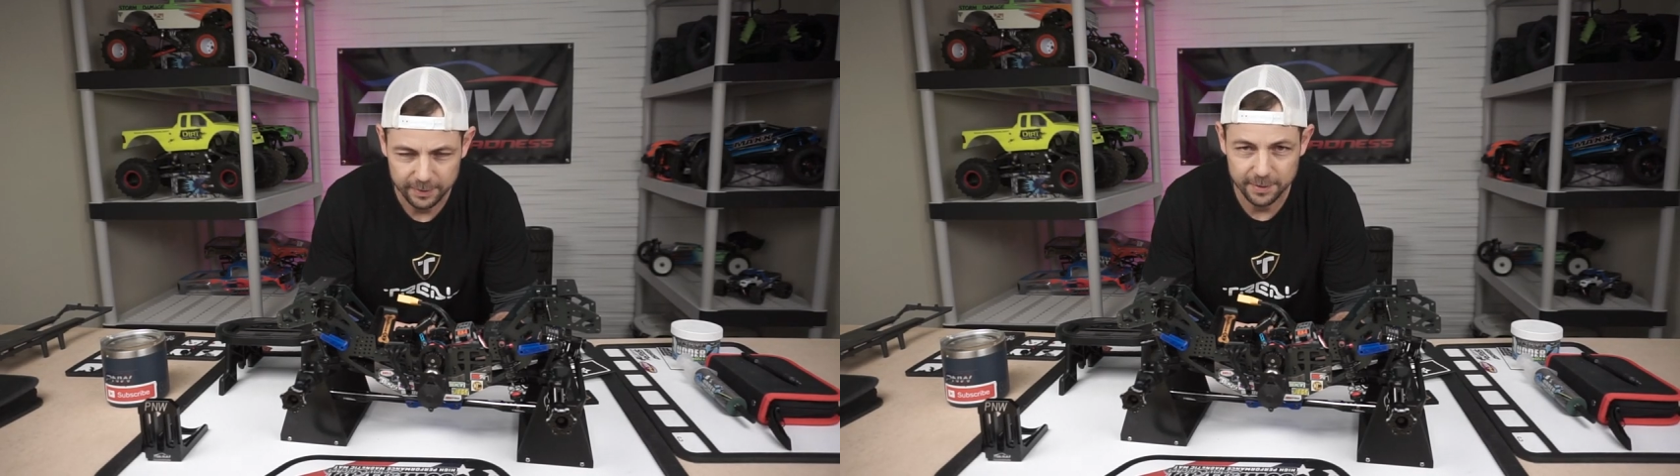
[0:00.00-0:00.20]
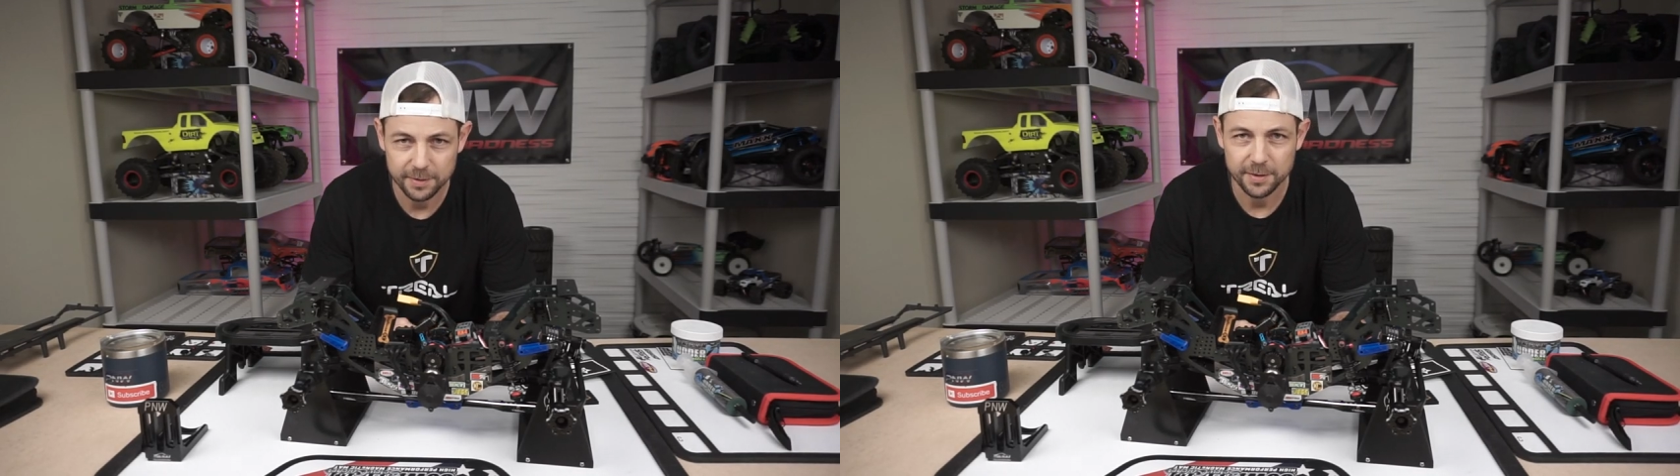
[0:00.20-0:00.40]

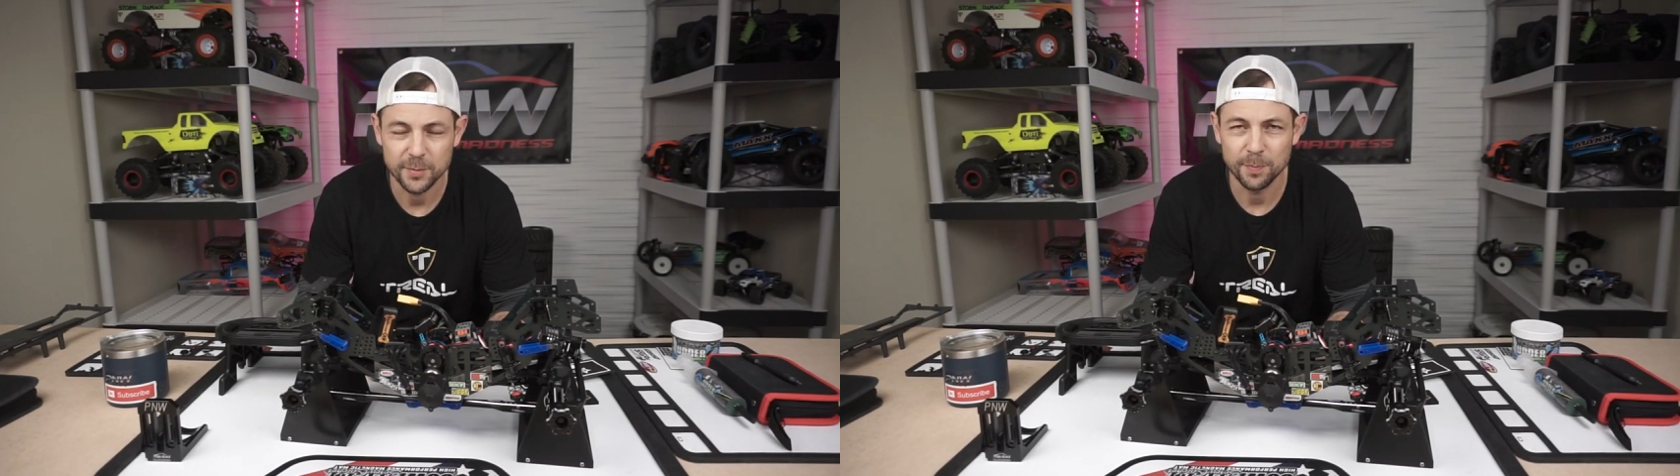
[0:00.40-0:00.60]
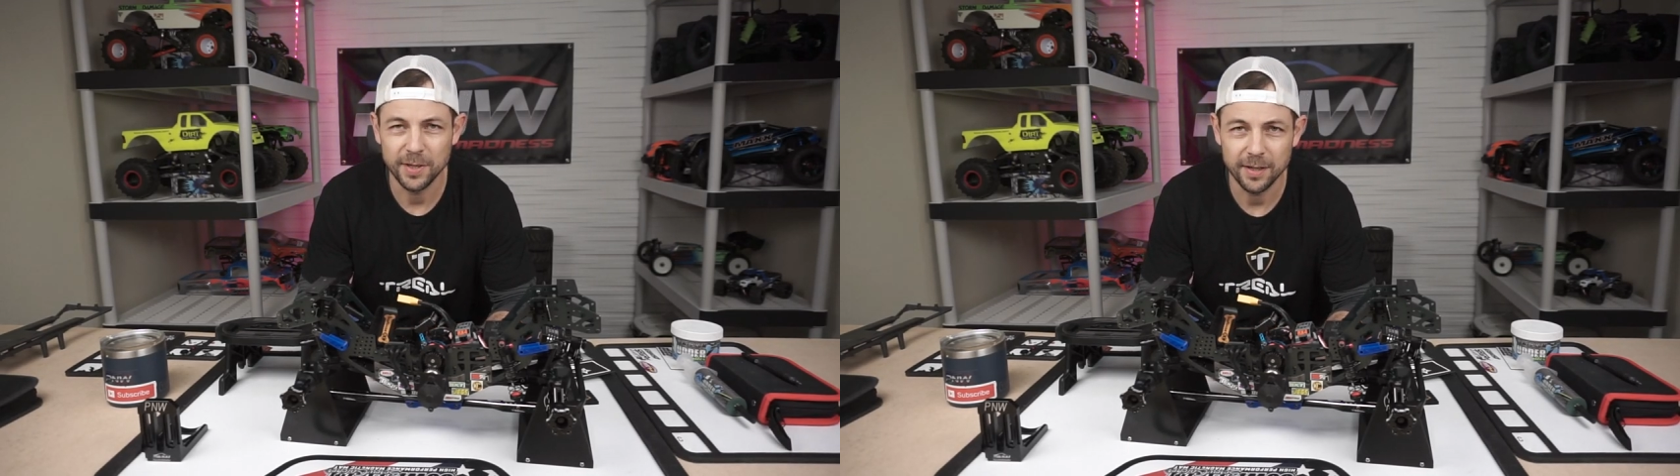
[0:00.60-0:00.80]
This
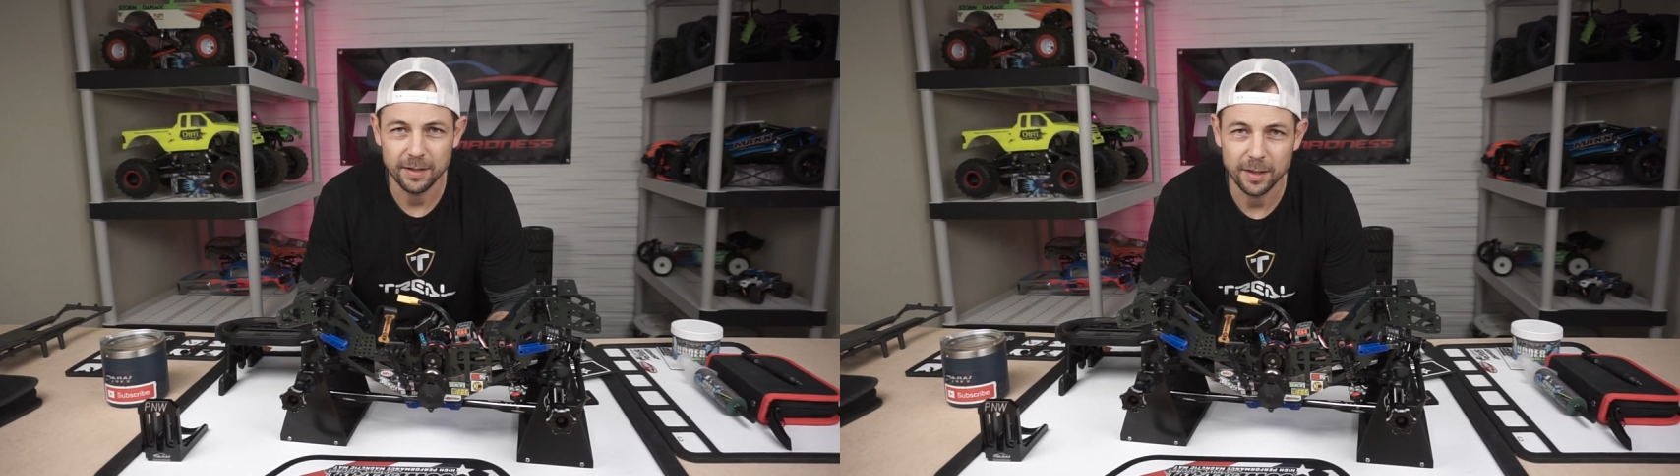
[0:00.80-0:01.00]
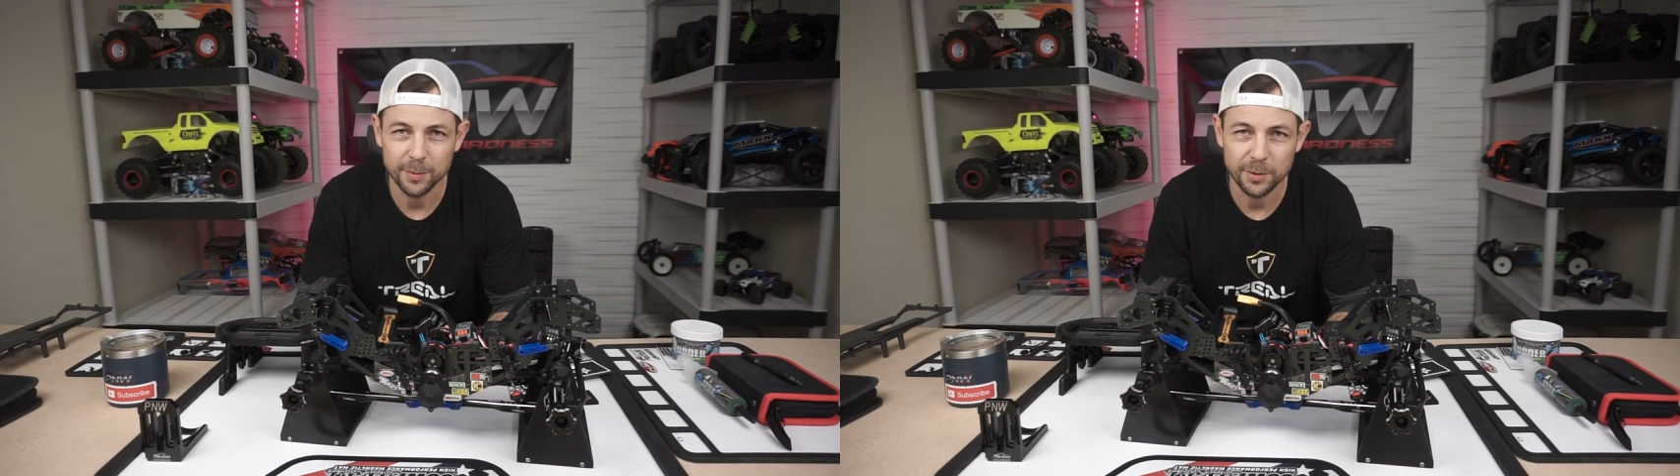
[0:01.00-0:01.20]
is
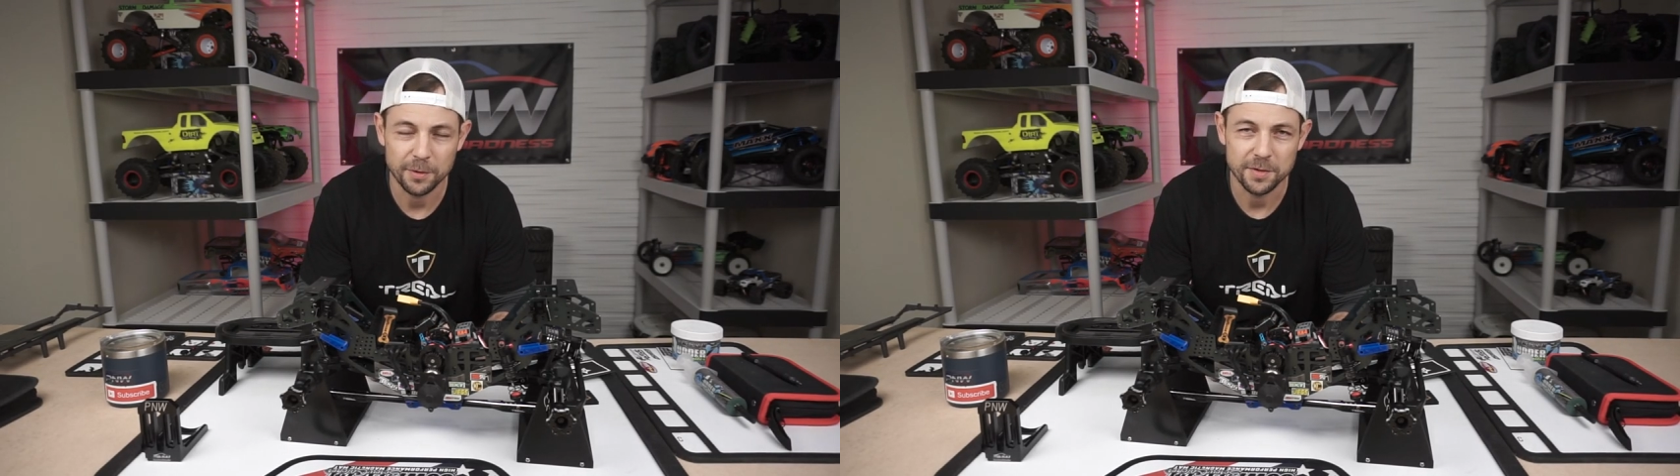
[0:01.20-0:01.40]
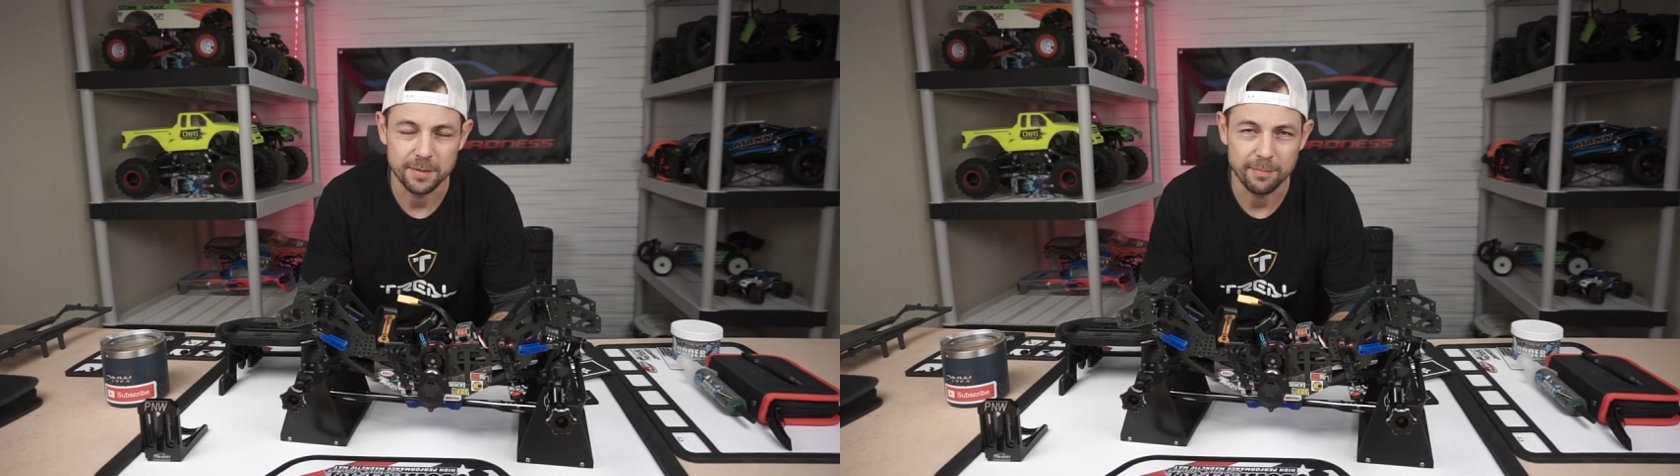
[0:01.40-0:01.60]

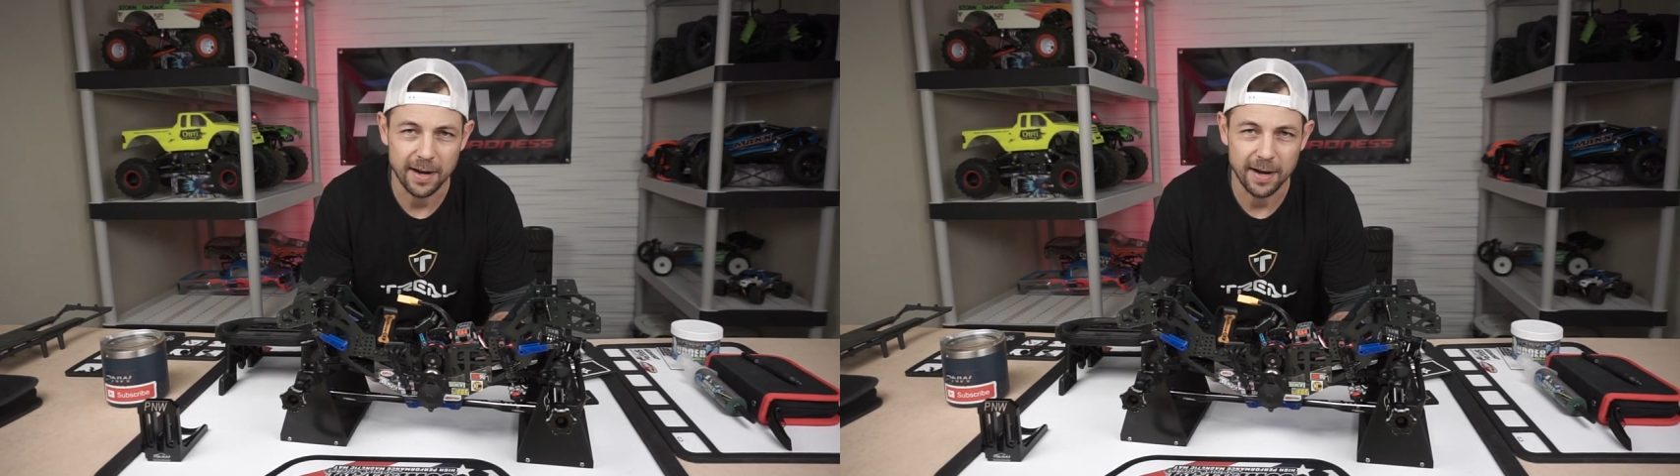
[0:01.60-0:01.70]
PnwRc